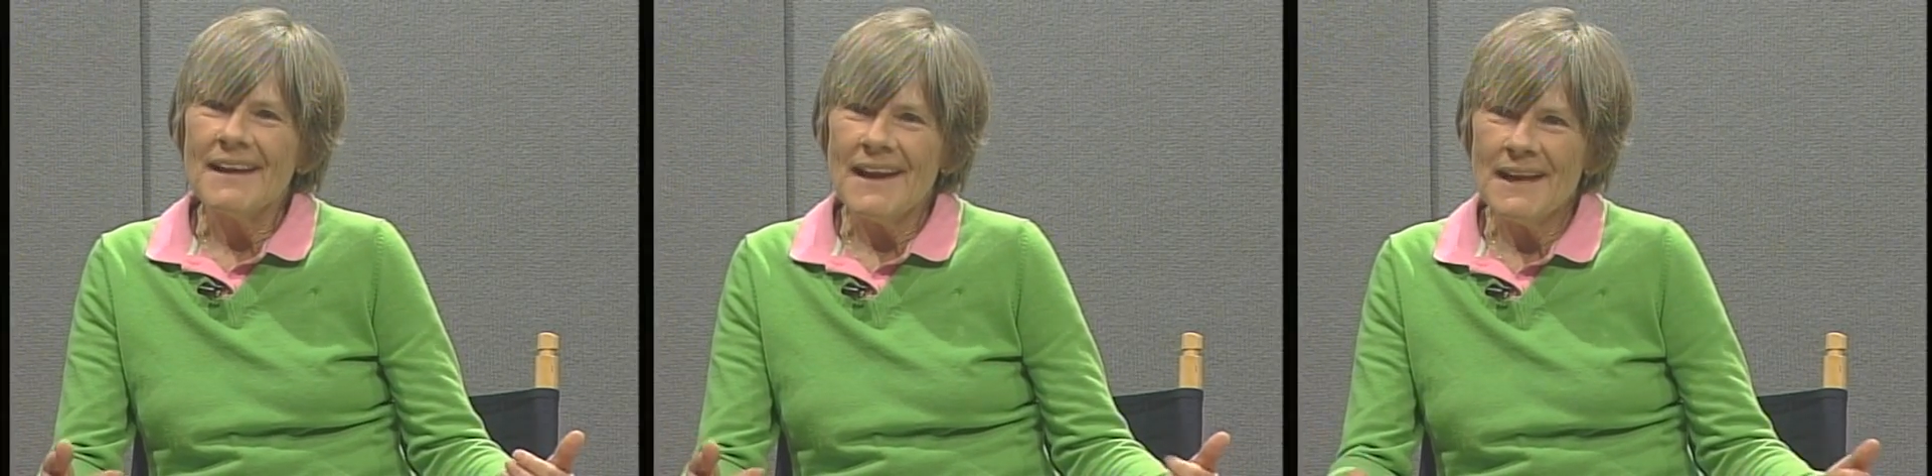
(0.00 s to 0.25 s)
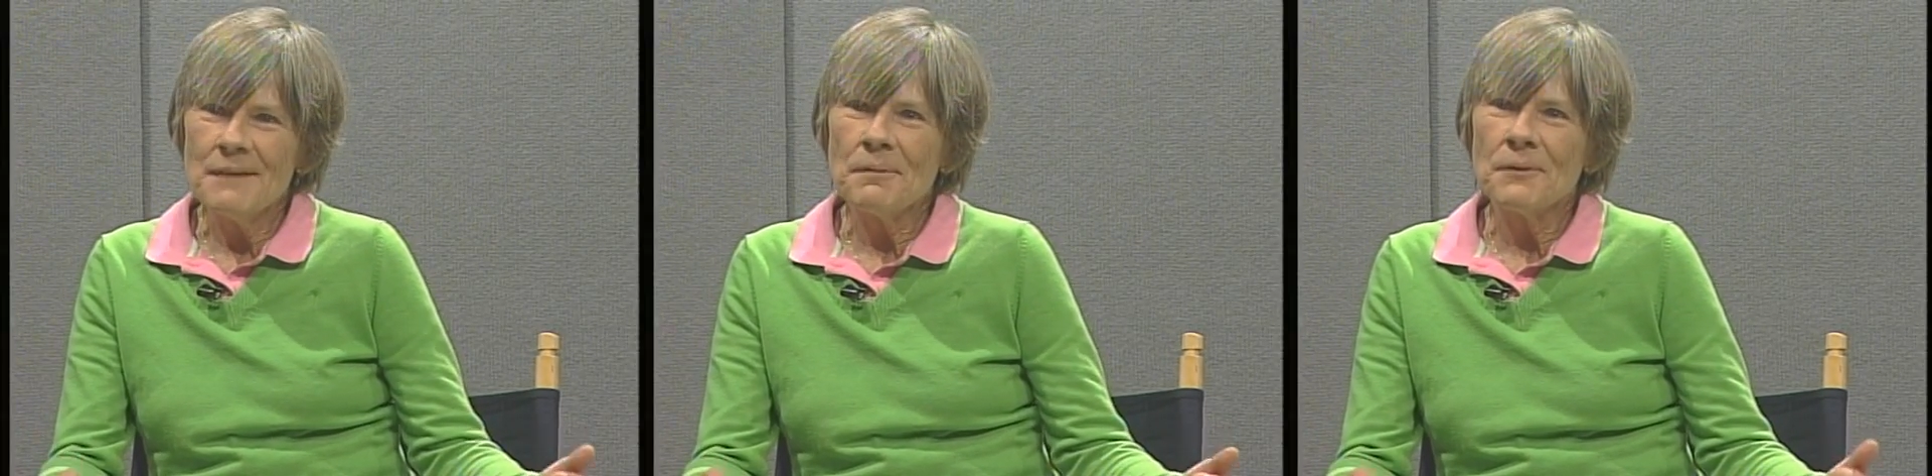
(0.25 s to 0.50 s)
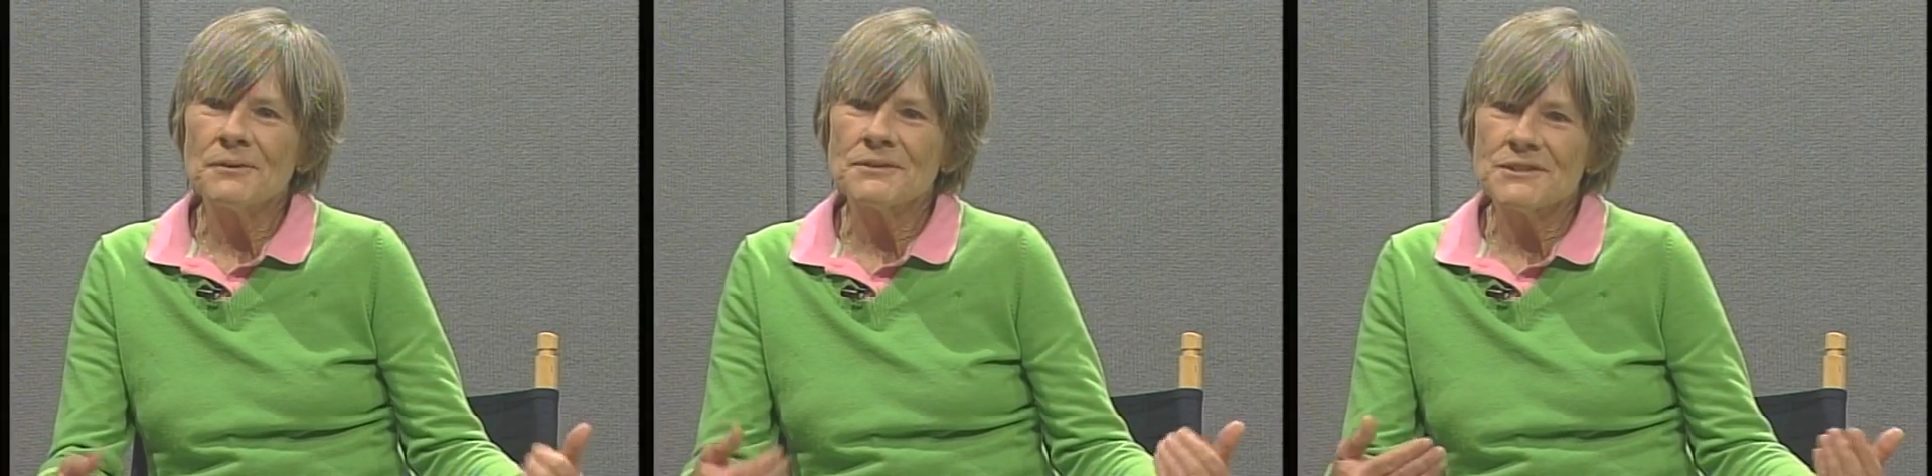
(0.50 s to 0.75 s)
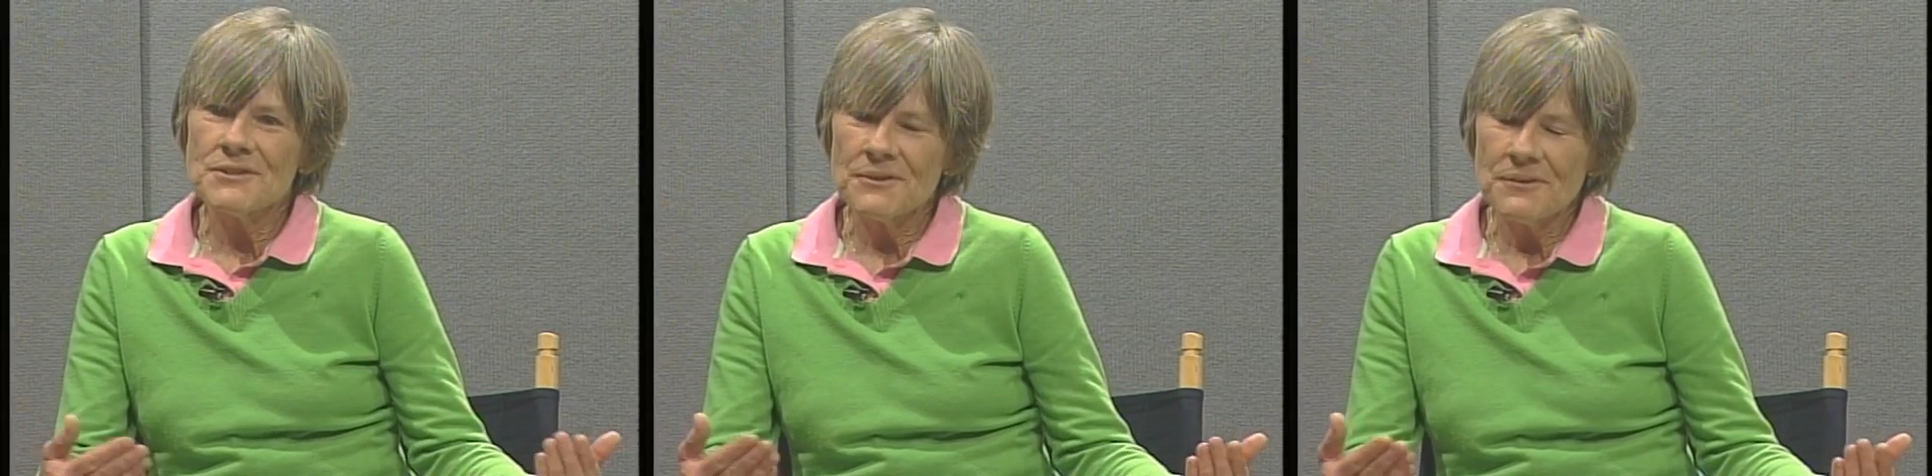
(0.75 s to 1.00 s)
able
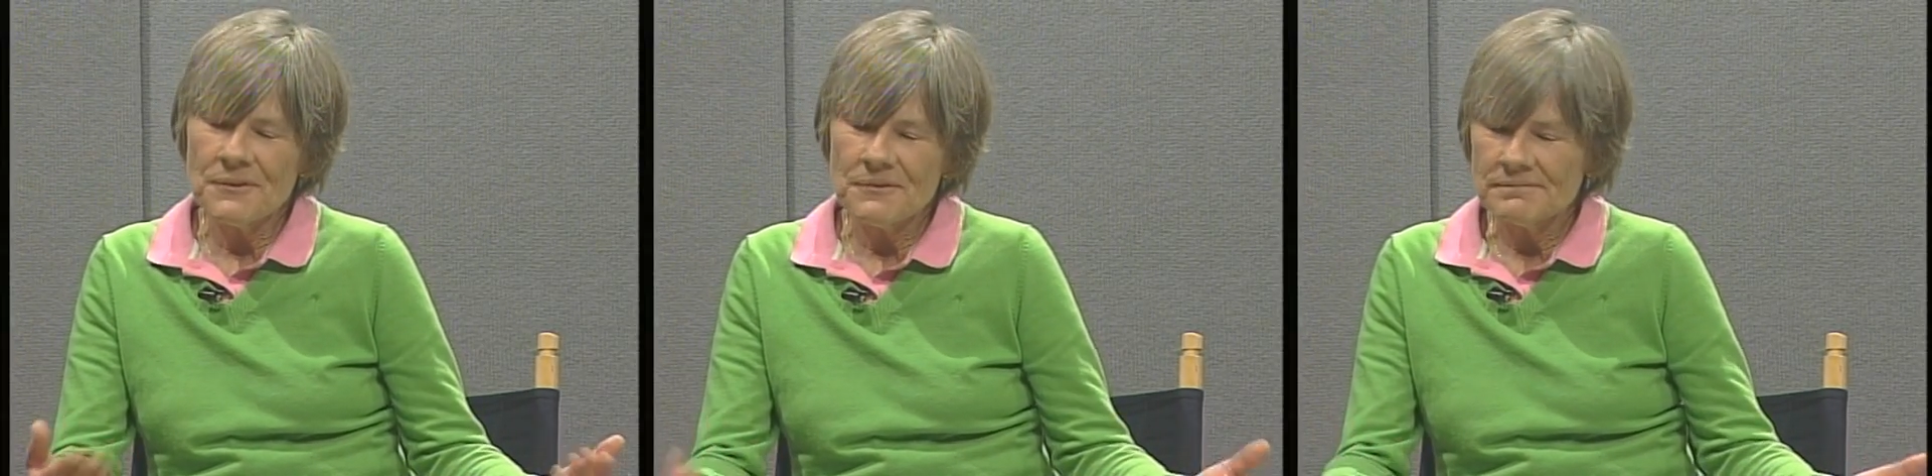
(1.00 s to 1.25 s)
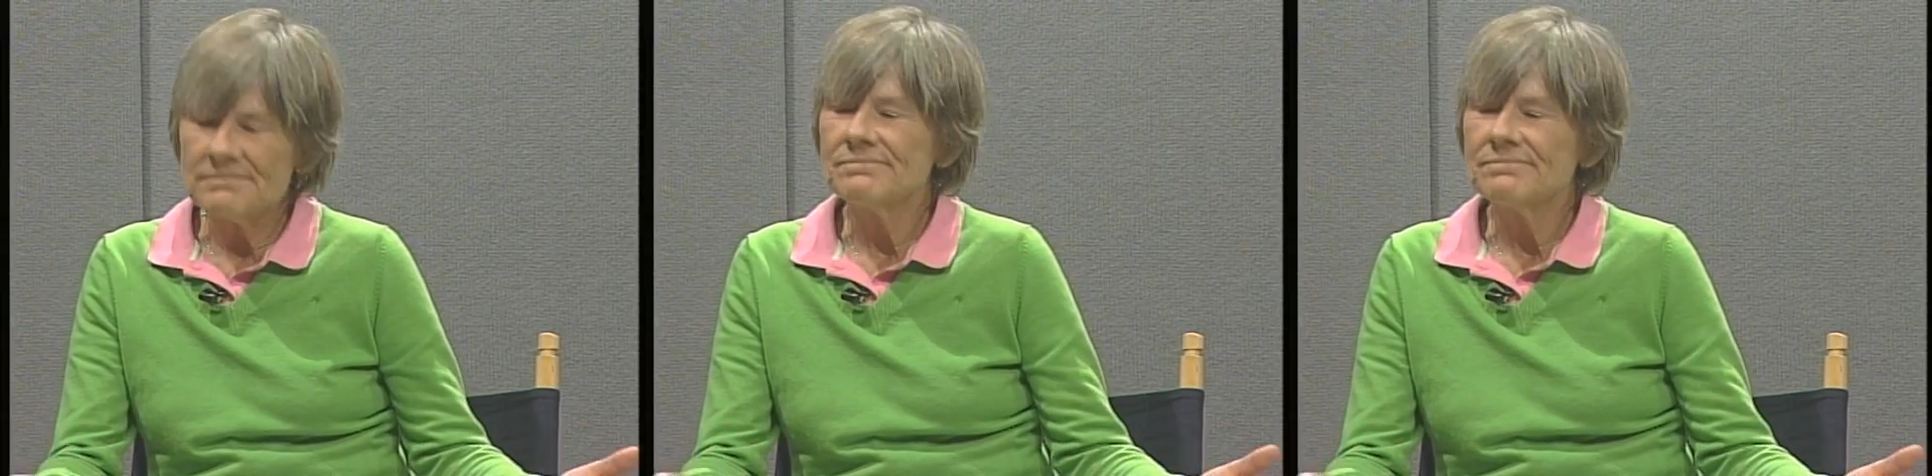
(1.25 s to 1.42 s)
to